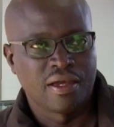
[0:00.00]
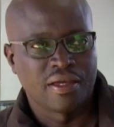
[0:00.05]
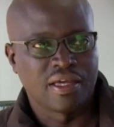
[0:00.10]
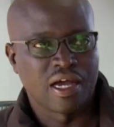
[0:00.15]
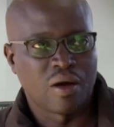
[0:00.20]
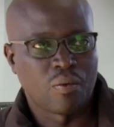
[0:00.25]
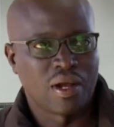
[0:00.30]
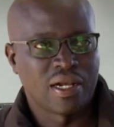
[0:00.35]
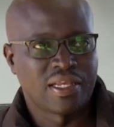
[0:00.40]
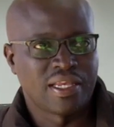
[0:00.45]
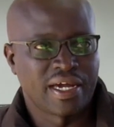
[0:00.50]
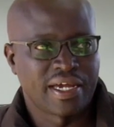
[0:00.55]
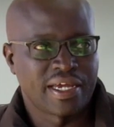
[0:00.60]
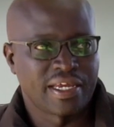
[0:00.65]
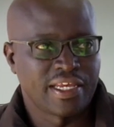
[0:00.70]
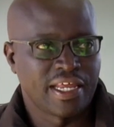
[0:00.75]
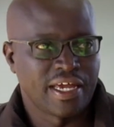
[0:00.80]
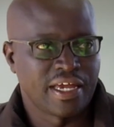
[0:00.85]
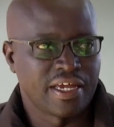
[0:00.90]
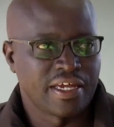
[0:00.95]
Yeah, Wild
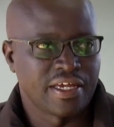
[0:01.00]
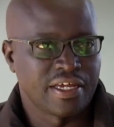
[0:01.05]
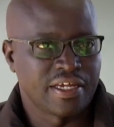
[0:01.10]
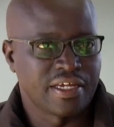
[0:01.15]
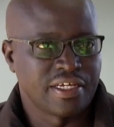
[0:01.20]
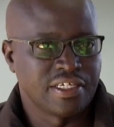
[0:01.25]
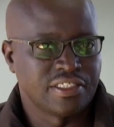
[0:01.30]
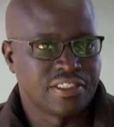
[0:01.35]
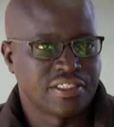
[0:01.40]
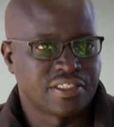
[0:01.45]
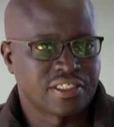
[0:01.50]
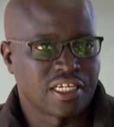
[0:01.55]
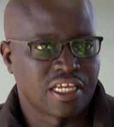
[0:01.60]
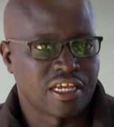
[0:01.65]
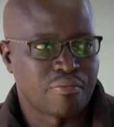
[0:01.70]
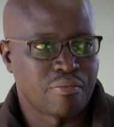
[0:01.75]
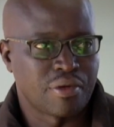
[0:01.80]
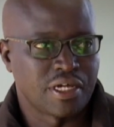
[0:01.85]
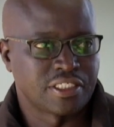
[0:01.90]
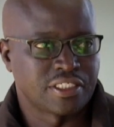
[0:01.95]
Donkey Day is
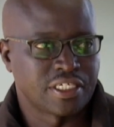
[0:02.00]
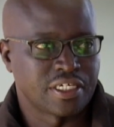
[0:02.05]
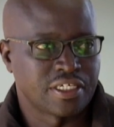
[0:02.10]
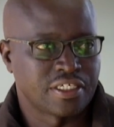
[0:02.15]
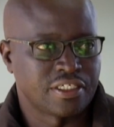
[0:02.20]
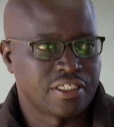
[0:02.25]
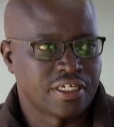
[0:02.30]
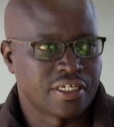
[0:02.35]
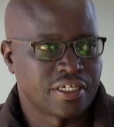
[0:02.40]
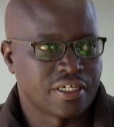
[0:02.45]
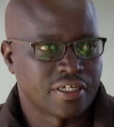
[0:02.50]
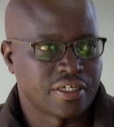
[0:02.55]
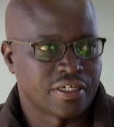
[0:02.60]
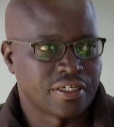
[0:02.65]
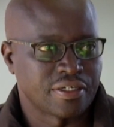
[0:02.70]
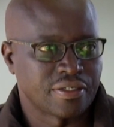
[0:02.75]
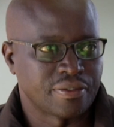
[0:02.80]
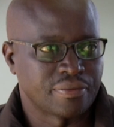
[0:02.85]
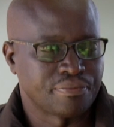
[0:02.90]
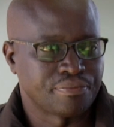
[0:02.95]
celebrated
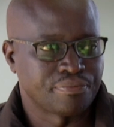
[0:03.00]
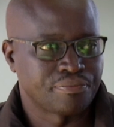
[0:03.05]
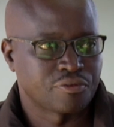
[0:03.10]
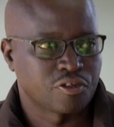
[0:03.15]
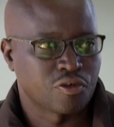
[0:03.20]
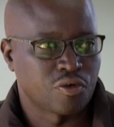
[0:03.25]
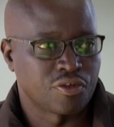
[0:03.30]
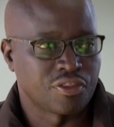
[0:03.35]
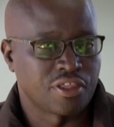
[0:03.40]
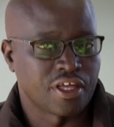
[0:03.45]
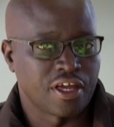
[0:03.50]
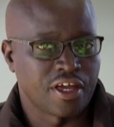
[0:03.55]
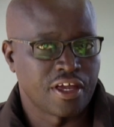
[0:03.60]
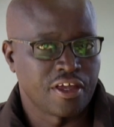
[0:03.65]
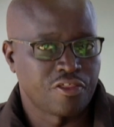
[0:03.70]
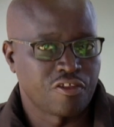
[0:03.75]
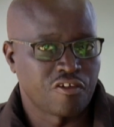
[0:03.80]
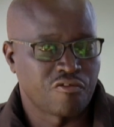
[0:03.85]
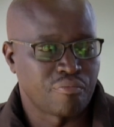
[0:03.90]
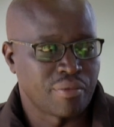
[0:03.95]
on the
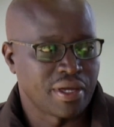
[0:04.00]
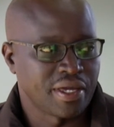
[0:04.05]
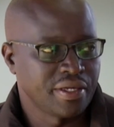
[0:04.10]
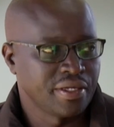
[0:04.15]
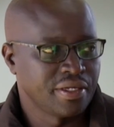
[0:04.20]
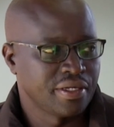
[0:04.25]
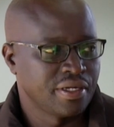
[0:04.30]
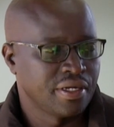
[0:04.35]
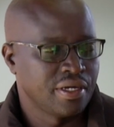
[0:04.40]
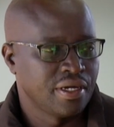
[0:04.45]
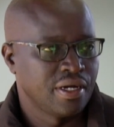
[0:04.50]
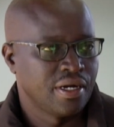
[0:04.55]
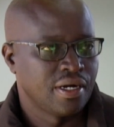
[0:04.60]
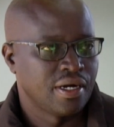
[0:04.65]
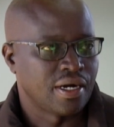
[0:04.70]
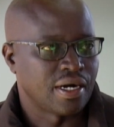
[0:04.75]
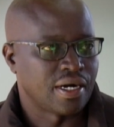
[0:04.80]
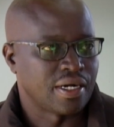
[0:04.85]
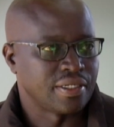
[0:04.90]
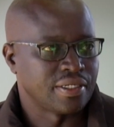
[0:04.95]
8th of May,
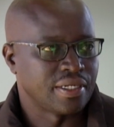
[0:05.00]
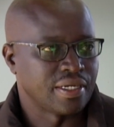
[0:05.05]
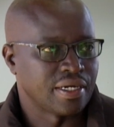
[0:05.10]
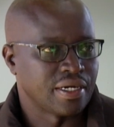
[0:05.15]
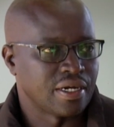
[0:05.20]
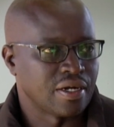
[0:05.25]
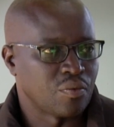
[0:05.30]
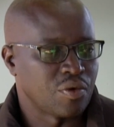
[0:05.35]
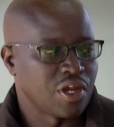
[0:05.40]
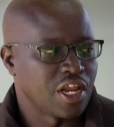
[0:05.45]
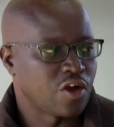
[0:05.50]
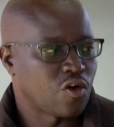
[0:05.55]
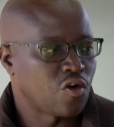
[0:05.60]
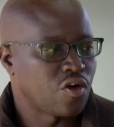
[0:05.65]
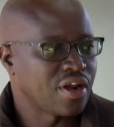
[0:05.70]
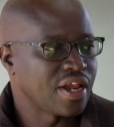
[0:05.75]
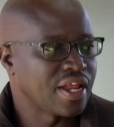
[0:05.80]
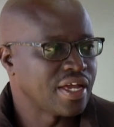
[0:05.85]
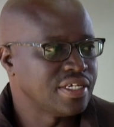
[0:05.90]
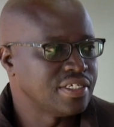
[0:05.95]
and we
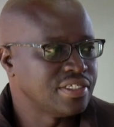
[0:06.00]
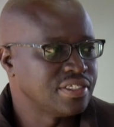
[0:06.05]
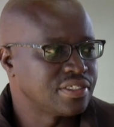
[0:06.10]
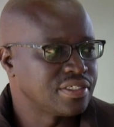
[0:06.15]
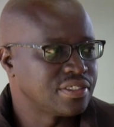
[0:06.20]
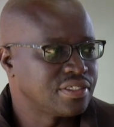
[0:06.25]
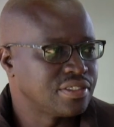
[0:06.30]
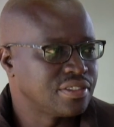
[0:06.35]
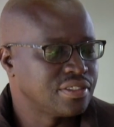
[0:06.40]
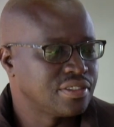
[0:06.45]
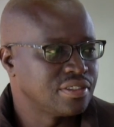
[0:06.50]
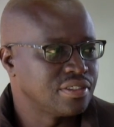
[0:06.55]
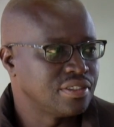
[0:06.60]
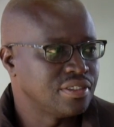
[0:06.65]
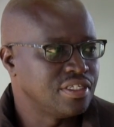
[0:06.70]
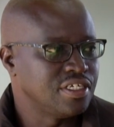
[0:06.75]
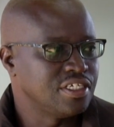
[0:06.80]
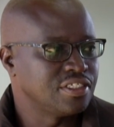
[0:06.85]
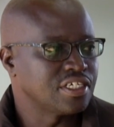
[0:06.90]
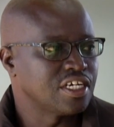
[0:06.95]
recognize
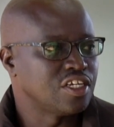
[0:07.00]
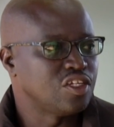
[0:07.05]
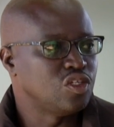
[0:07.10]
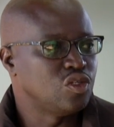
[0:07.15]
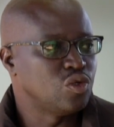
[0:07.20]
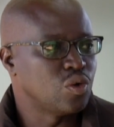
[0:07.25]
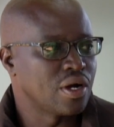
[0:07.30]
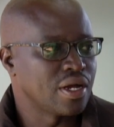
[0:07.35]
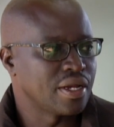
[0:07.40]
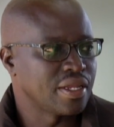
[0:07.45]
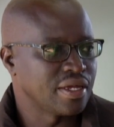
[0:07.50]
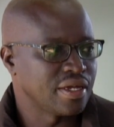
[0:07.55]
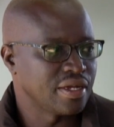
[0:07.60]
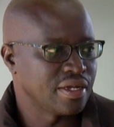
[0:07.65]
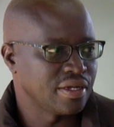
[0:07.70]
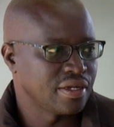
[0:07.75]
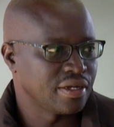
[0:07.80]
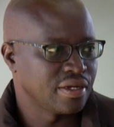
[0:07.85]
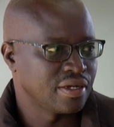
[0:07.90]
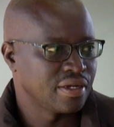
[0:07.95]
this
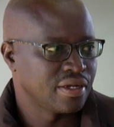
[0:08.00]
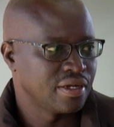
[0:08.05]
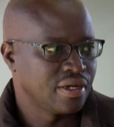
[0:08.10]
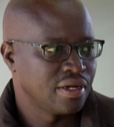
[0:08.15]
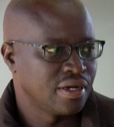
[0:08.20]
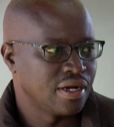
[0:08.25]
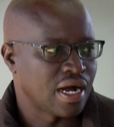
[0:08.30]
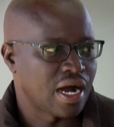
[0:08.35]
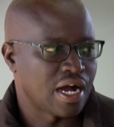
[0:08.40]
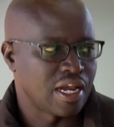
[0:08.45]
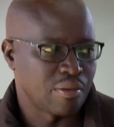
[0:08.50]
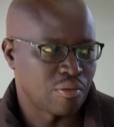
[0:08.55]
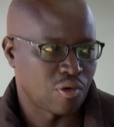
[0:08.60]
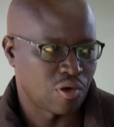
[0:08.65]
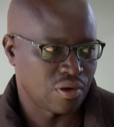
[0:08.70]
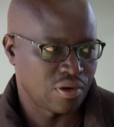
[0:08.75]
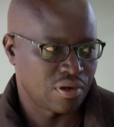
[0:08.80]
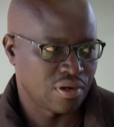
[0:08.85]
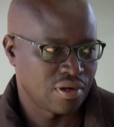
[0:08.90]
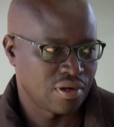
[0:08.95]
enduring animal,